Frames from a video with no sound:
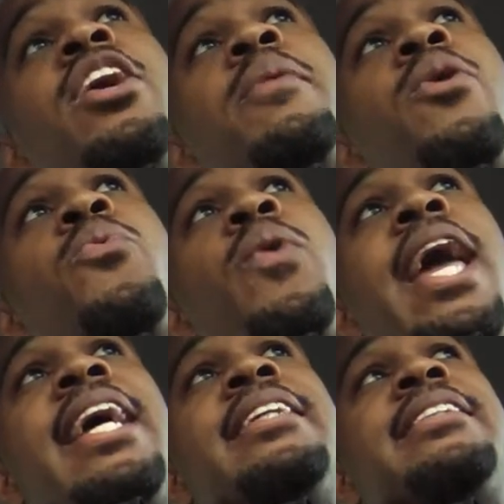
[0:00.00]
about
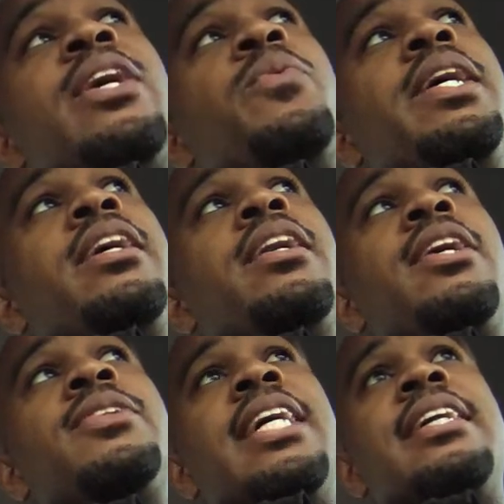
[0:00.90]
ways that we can
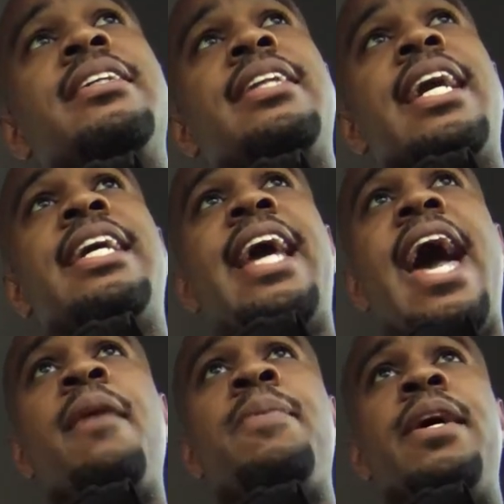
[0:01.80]
close that, that
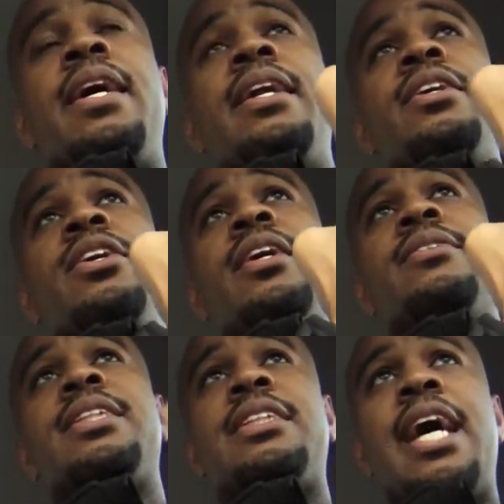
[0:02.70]
gap, and you know,
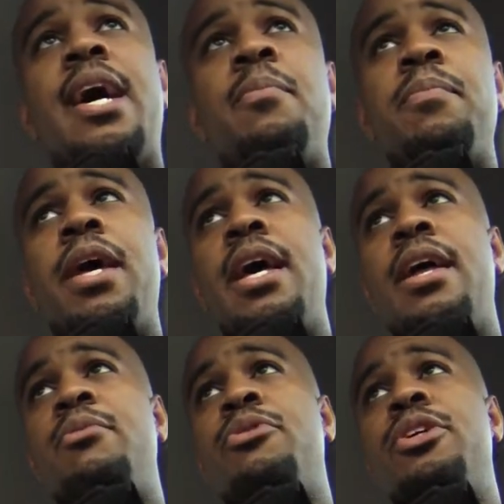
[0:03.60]
STEM.
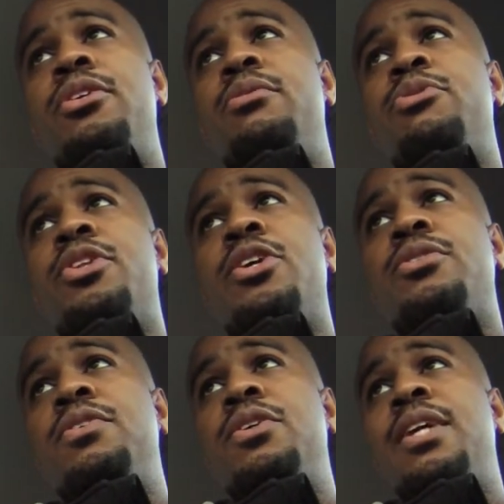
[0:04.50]
And for for those
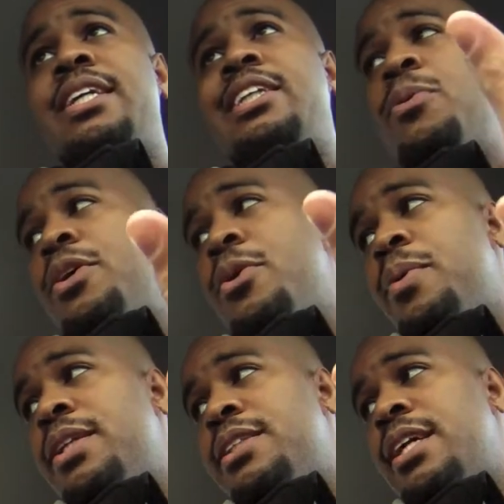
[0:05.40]
of you that don't know
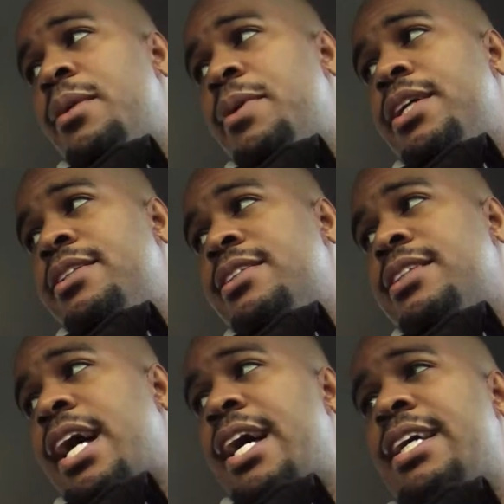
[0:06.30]
what STEM is,
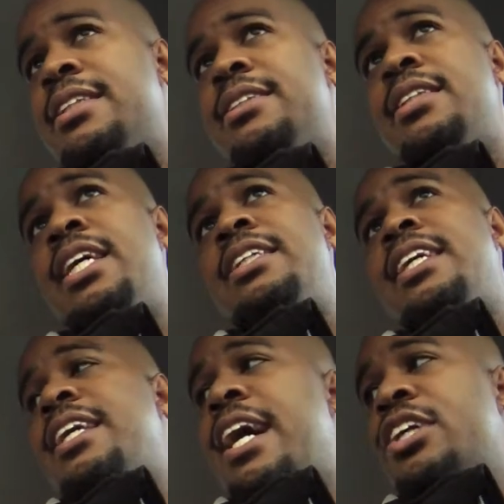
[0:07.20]
science,
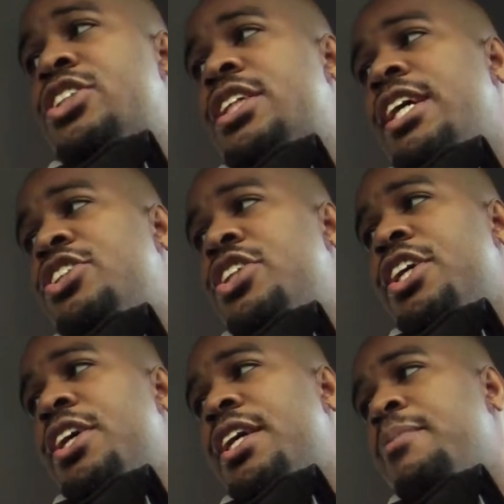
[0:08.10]
technology,
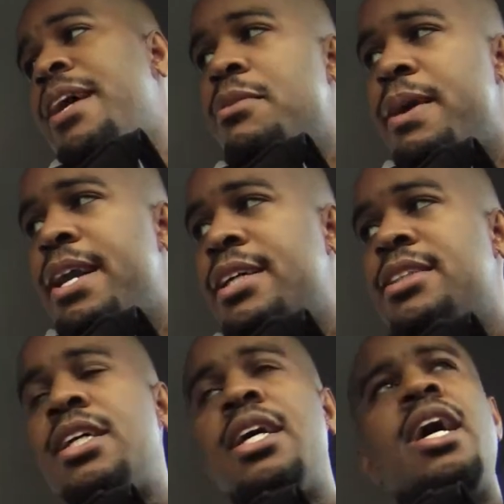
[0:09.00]
engineering, and
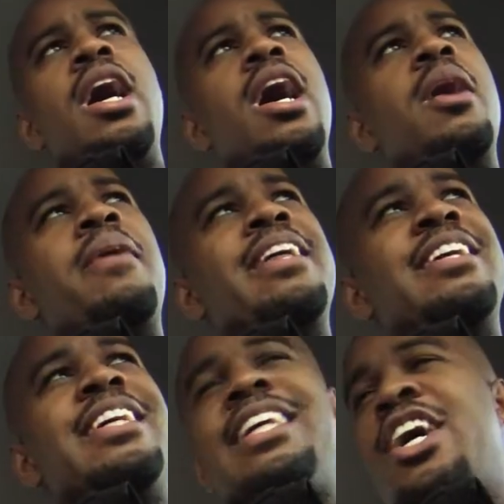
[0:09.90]
mathematics. Um, I, I,
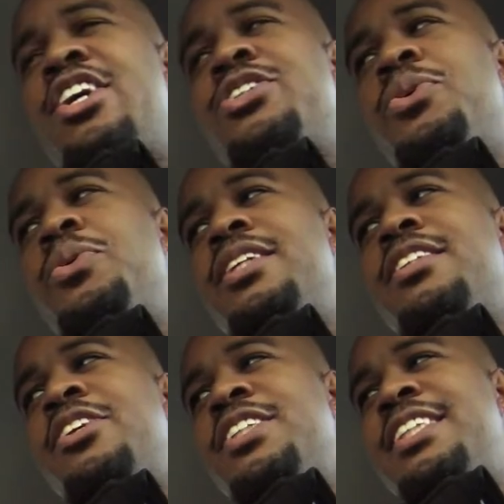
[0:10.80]
think they also
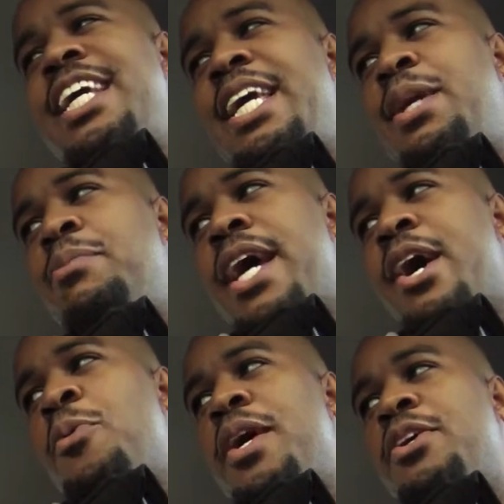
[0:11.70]
consider STEAM
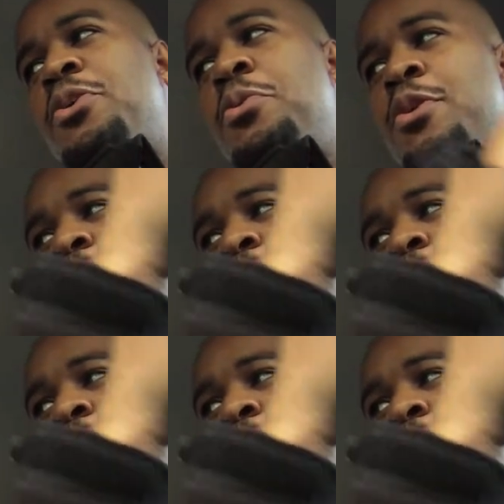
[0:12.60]
now, where you you